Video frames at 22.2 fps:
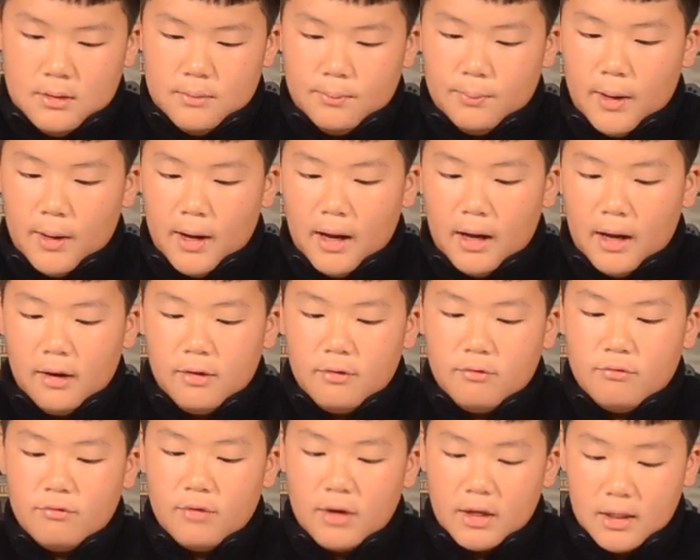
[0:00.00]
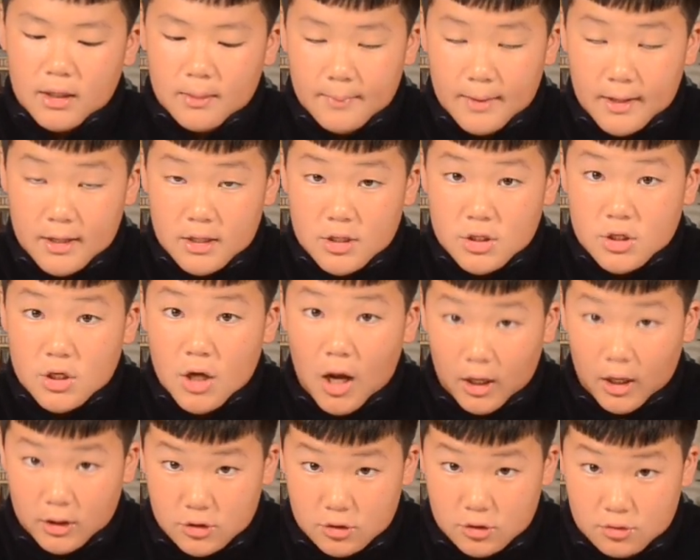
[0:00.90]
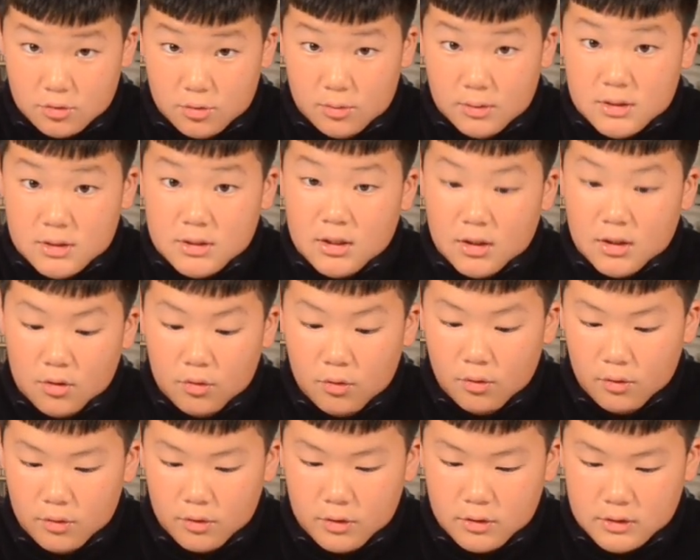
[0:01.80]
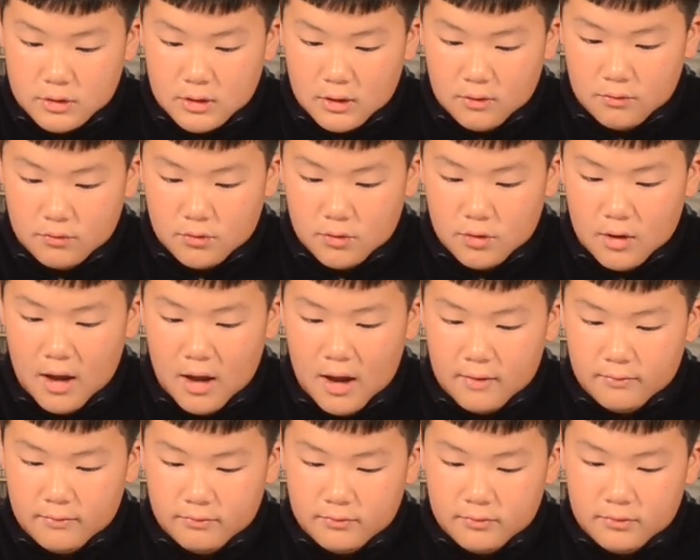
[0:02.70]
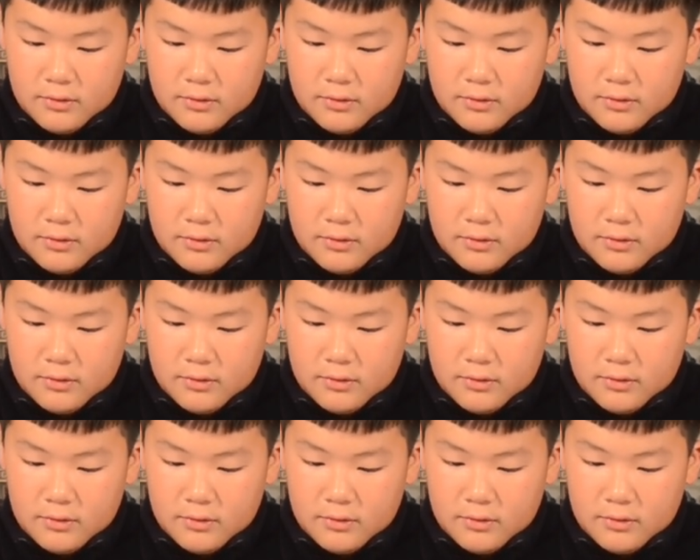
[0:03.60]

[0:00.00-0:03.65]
But I recommend not to twist the corners if you have